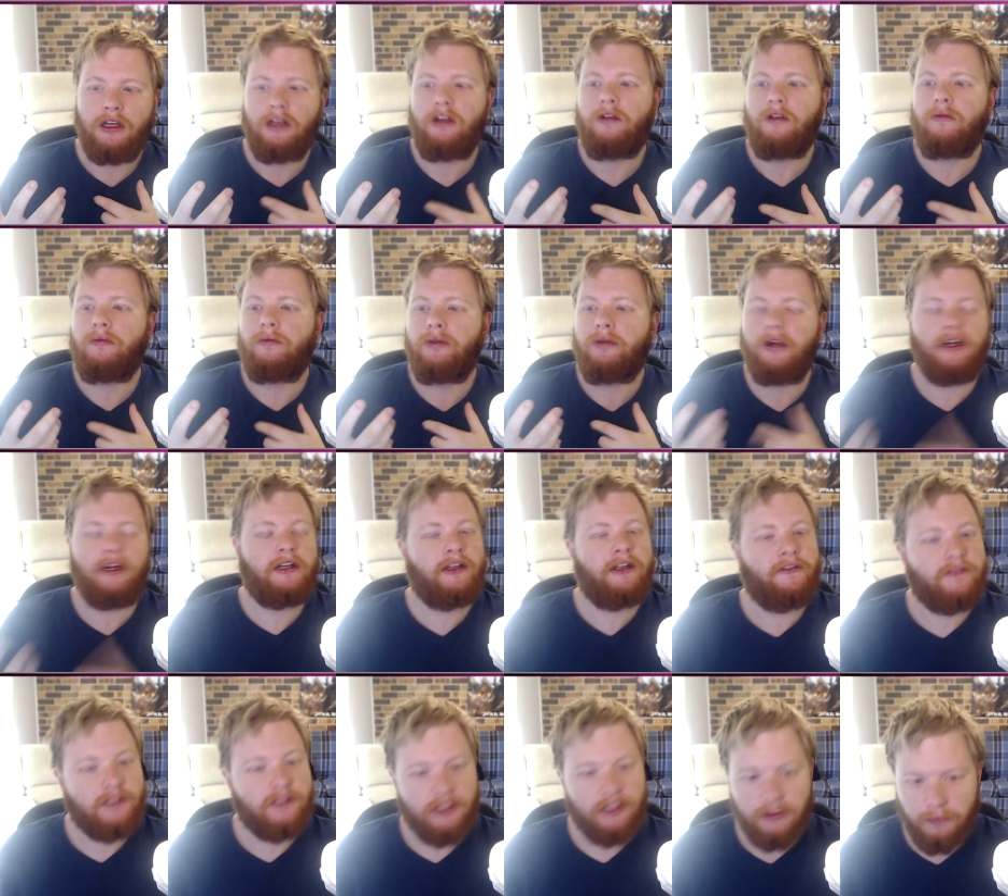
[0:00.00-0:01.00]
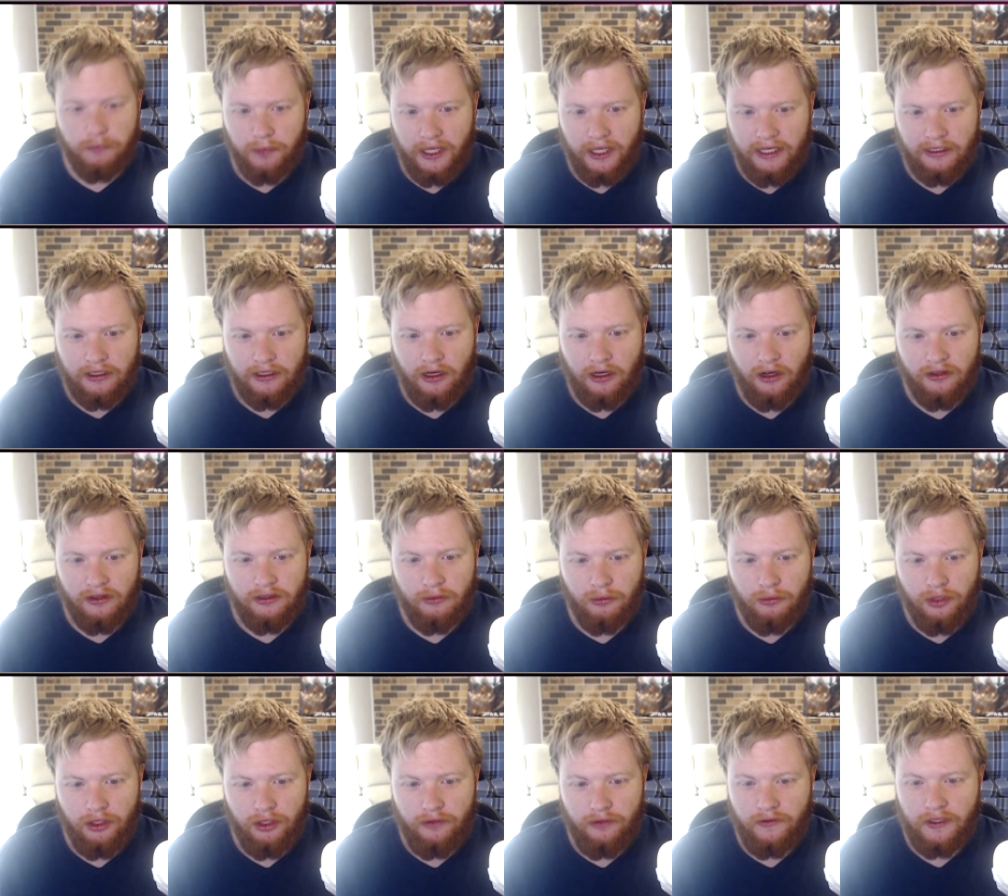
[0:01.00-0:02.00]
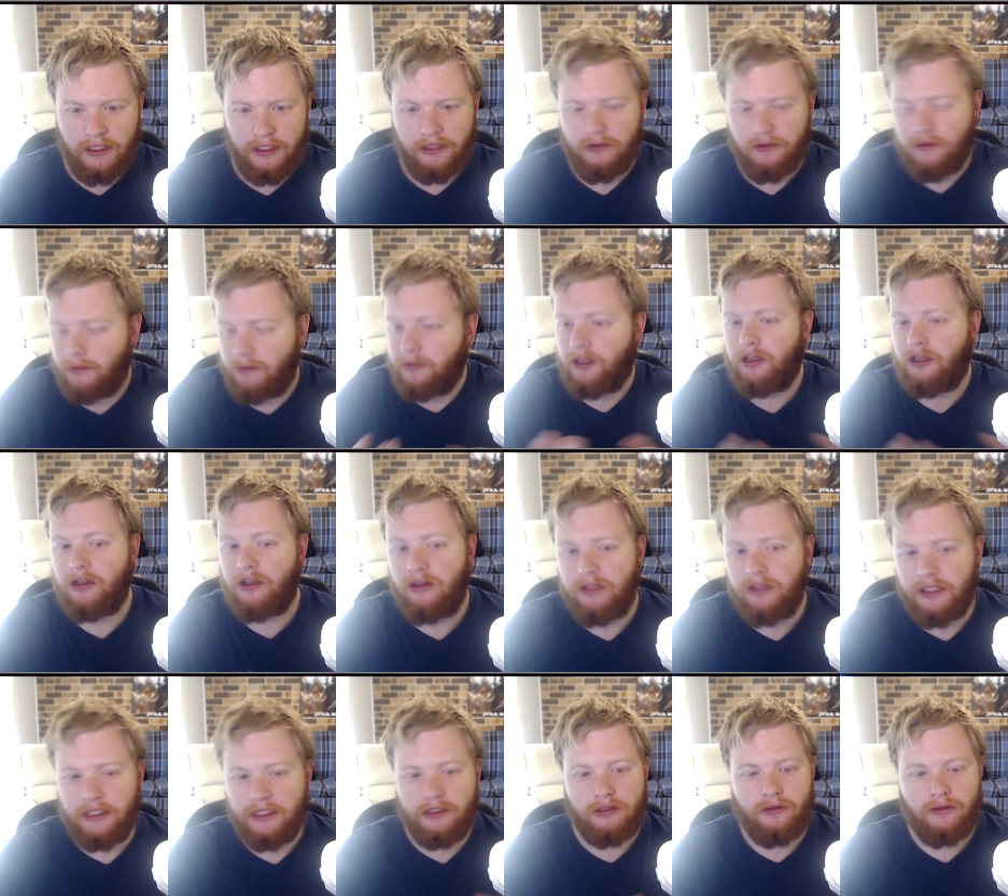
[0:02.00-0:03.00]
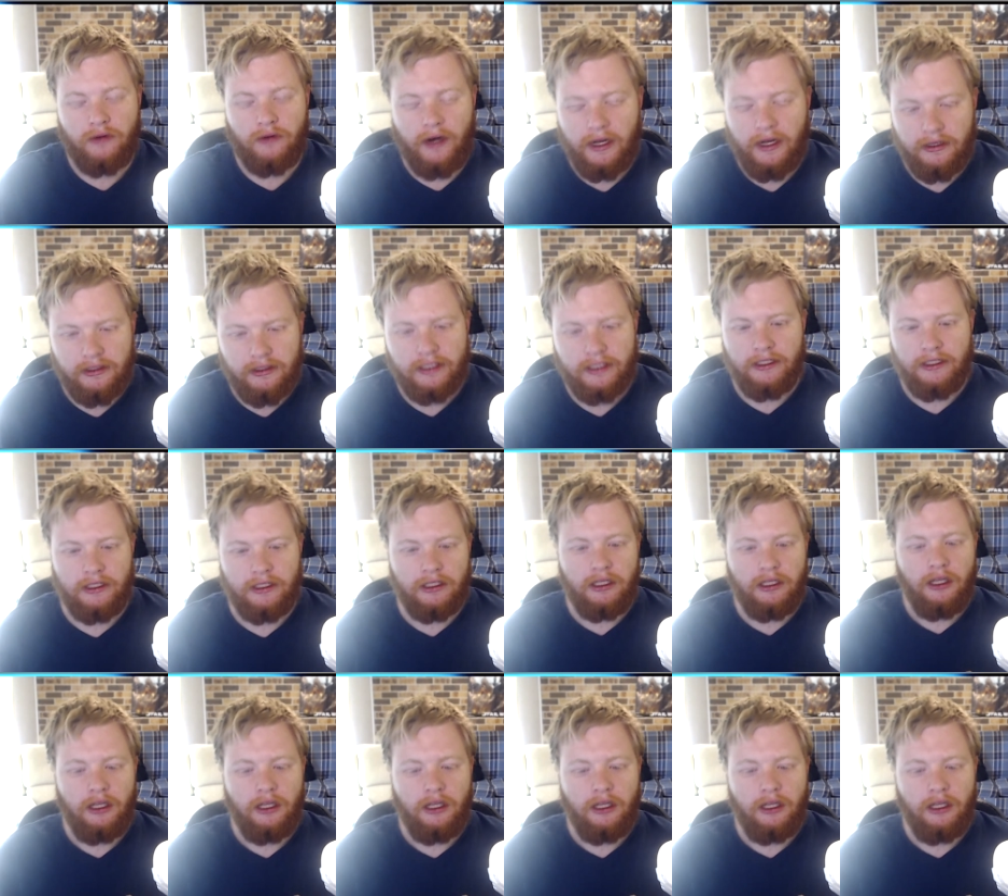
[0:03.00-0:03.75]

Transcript: put a different spin on the movies from the content surrounding it.